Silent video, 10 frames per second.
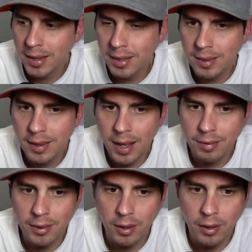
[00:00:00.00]

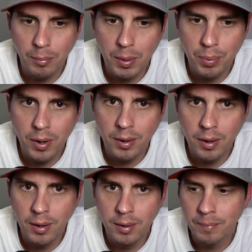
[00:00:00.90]
ETFs that are going to be pretty
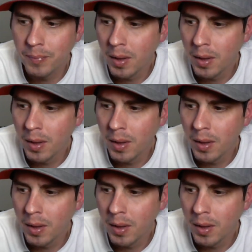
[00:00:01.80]
good